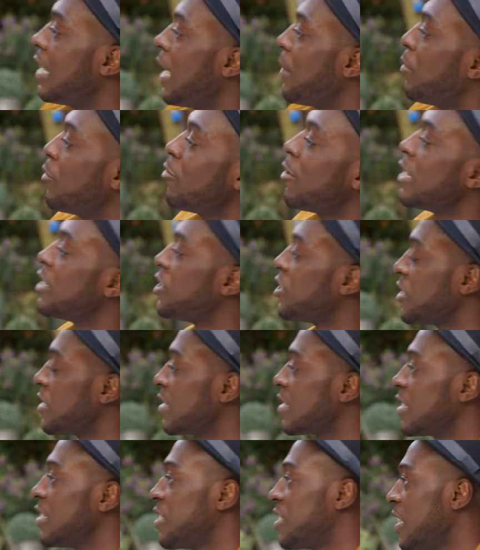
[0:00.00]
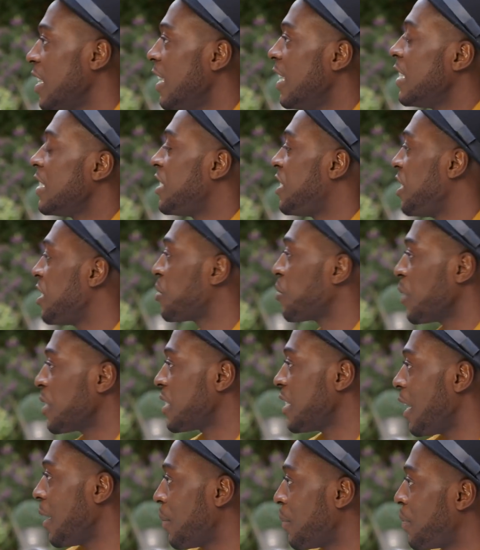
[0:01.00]
collaboration. Yes. So She's what's
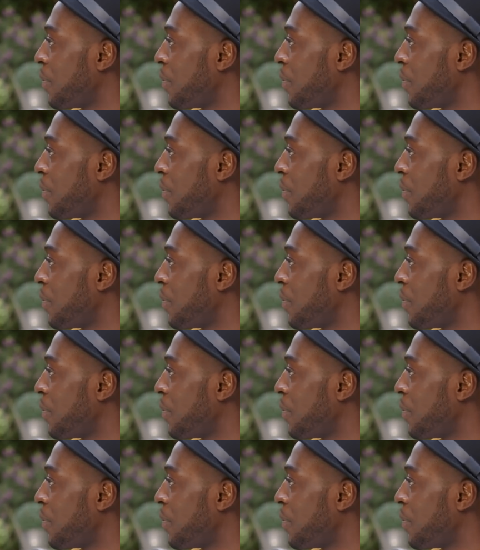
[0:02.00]
up.